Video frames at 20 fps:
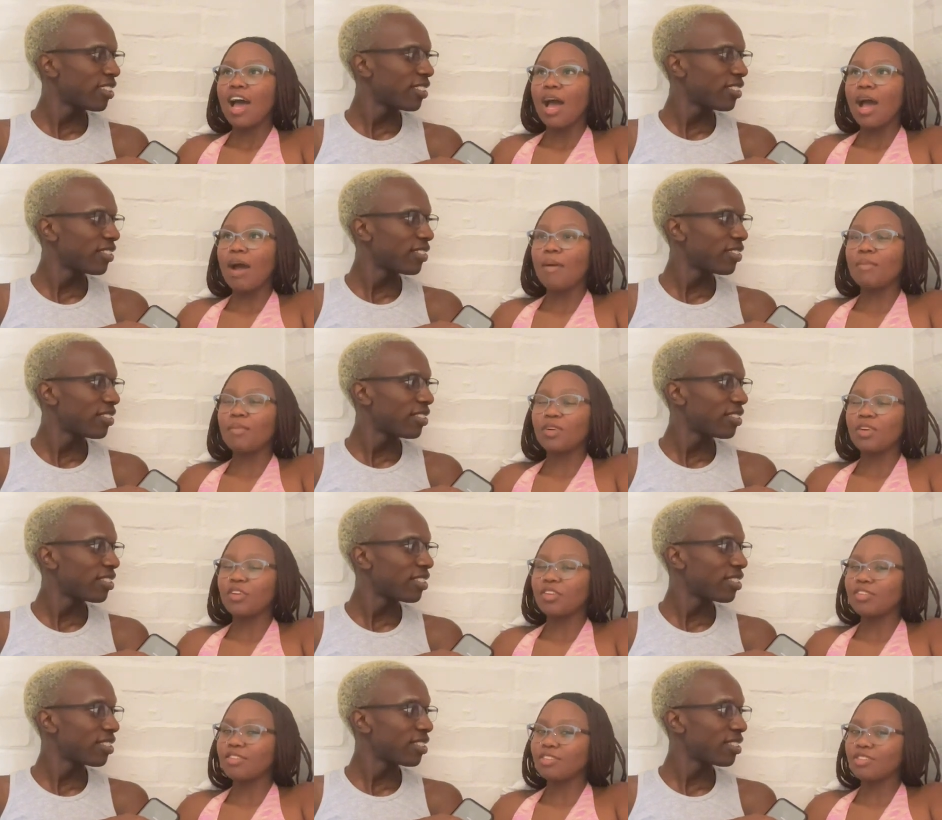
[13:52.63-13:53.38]
Speaker 1: I'm
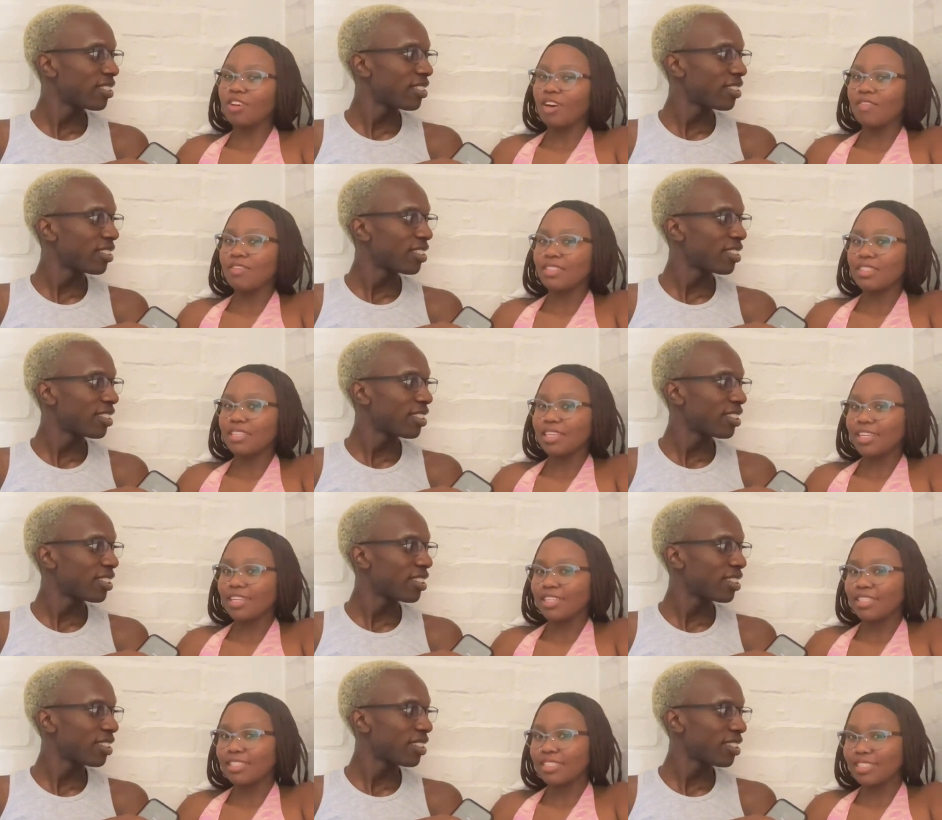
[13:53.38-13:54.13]
not going to obviously
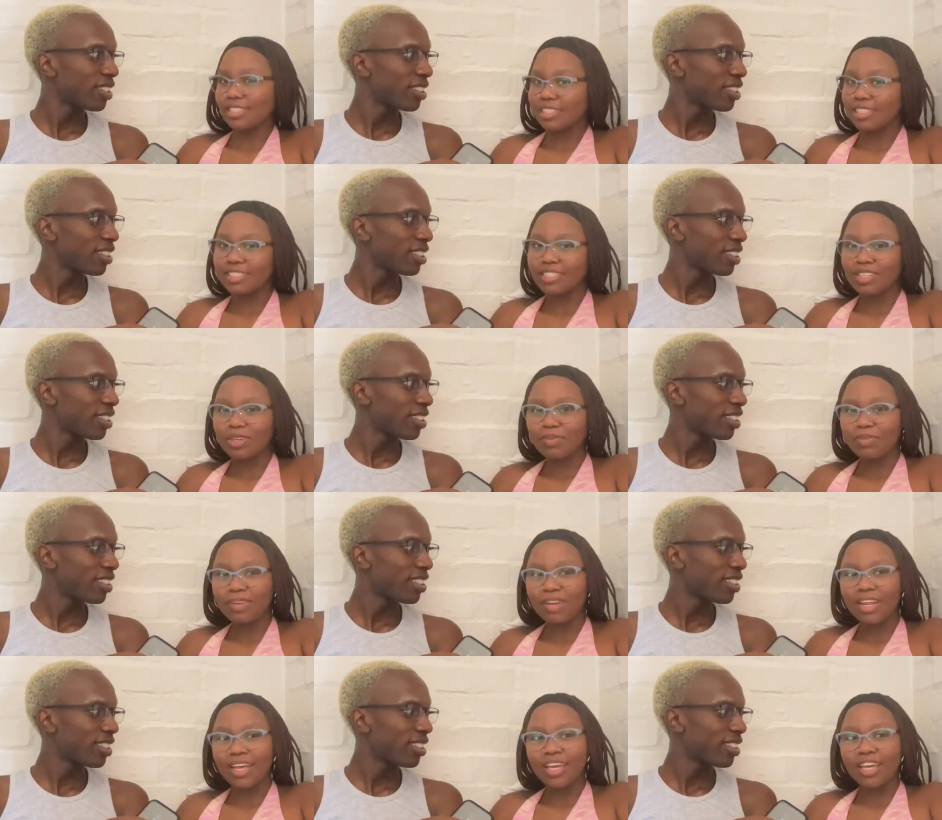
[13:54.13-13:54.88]
get into detail,
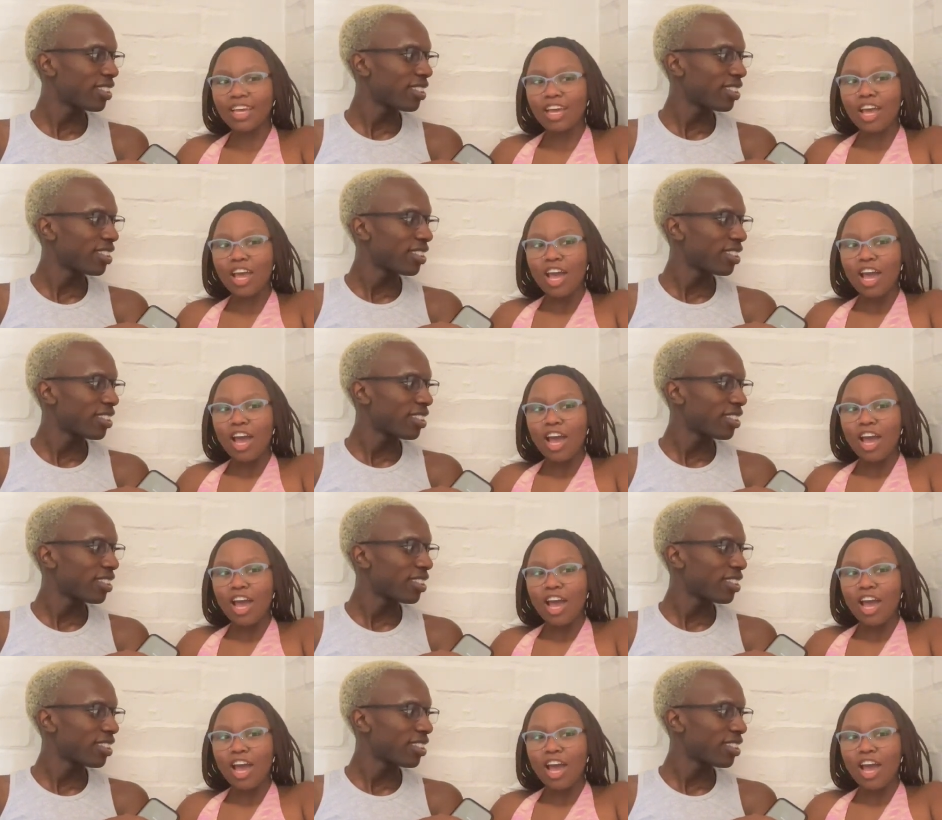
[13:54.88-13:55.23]
but like,